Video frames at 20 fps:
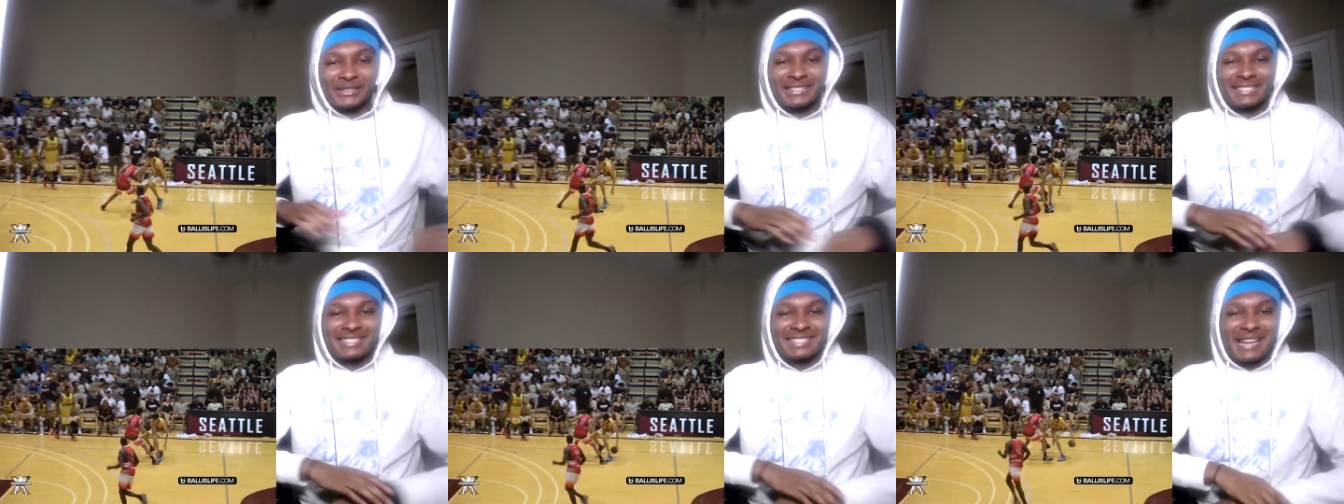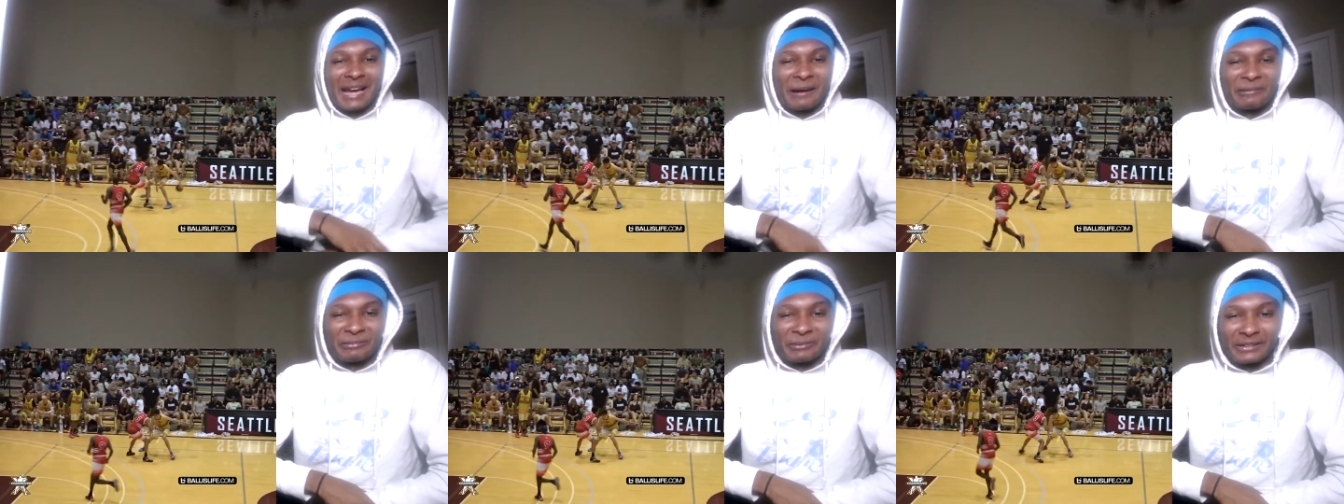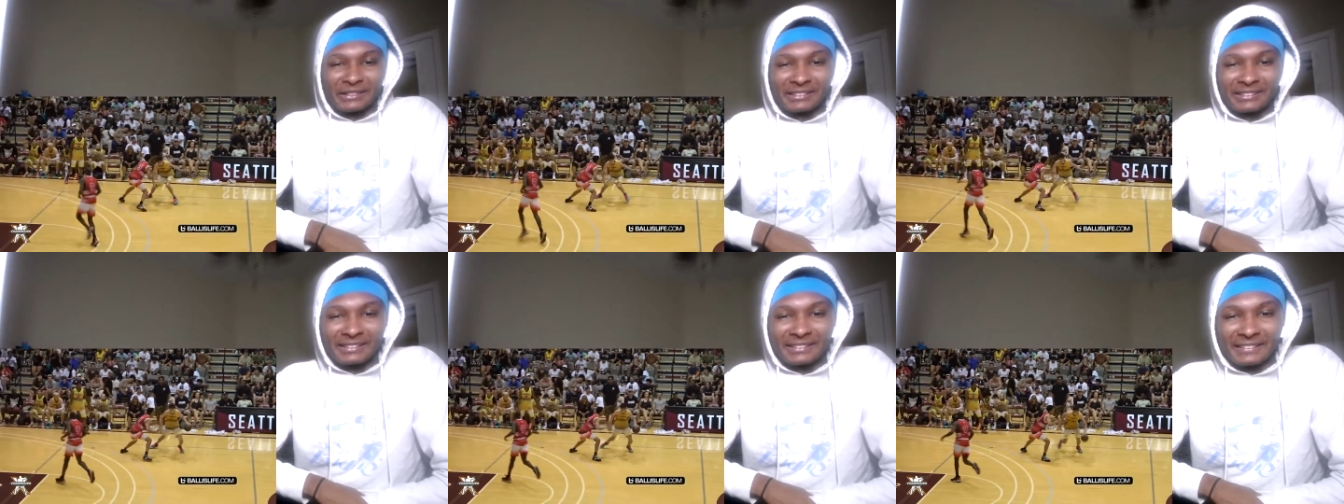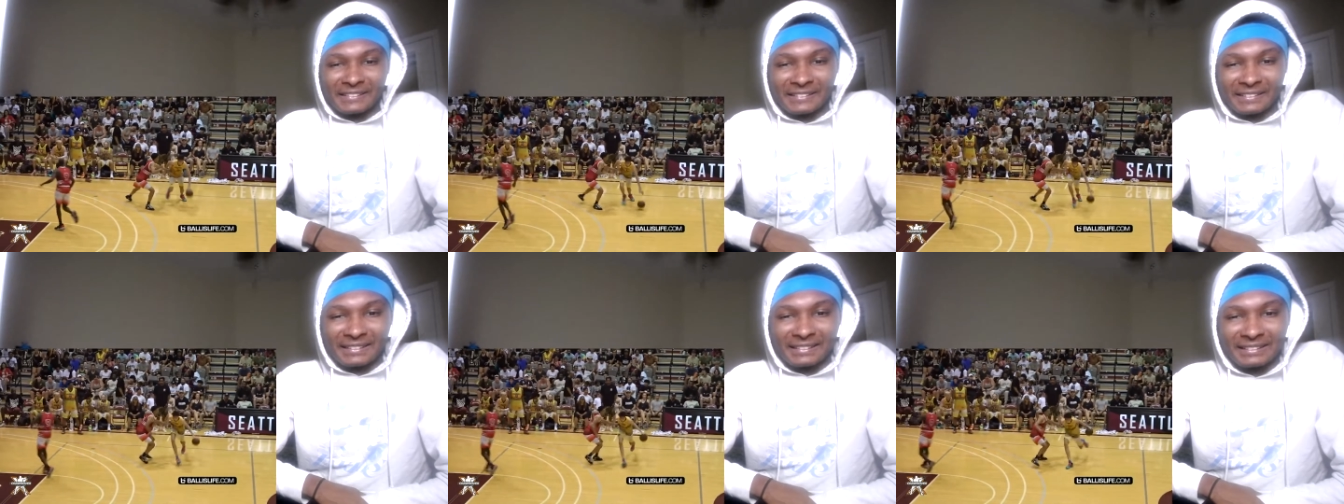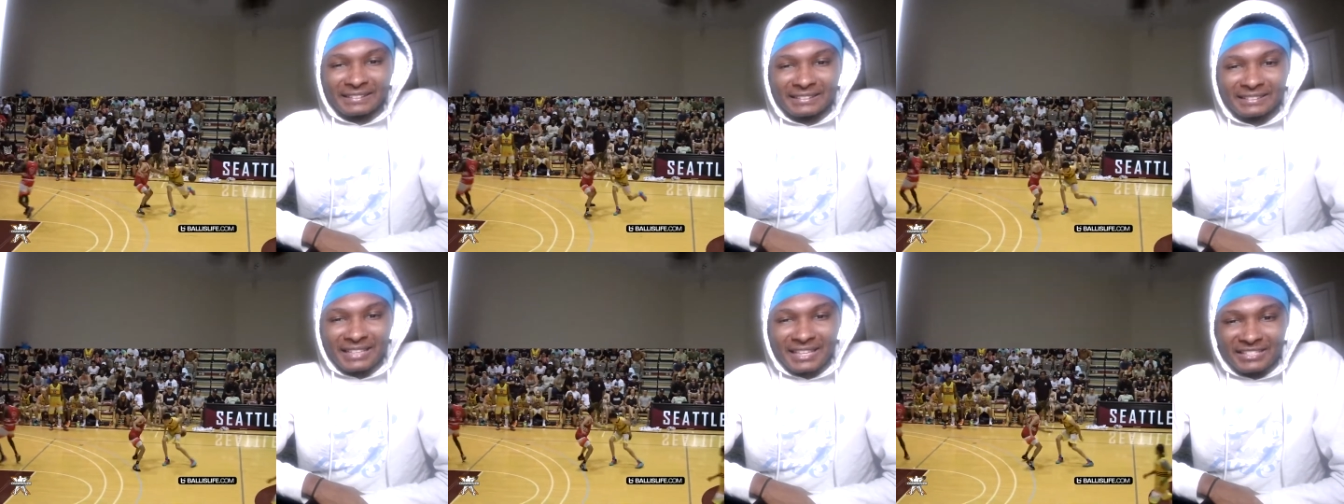Stop it.
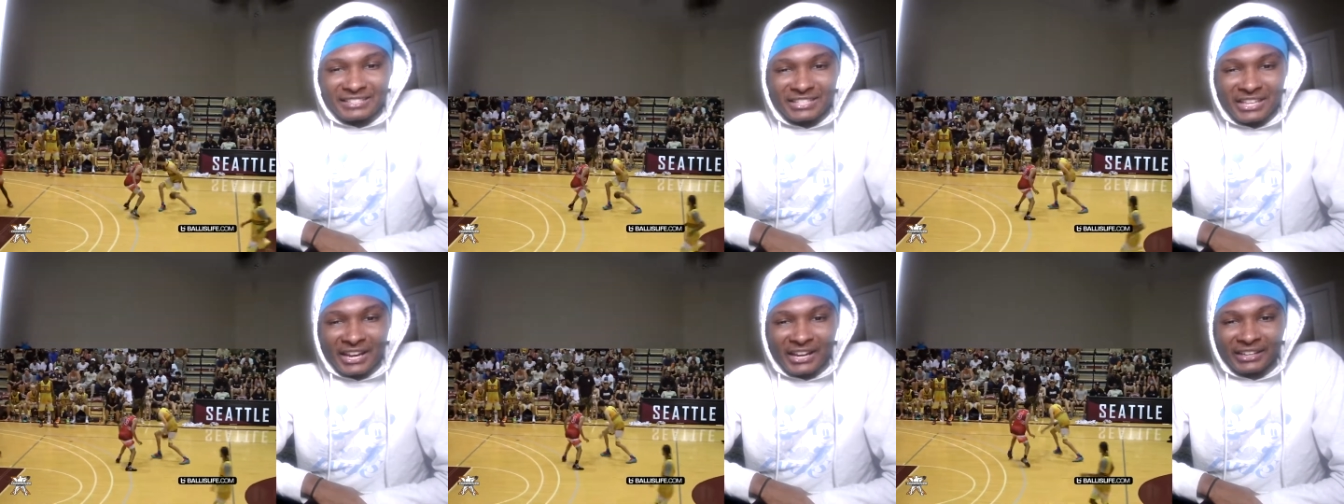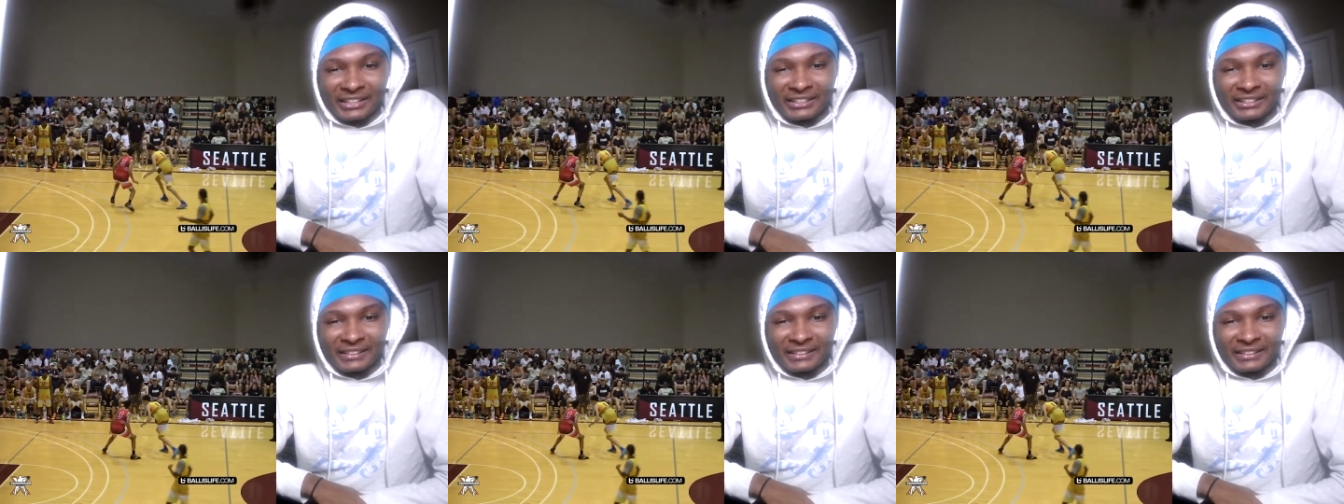Yes, sir.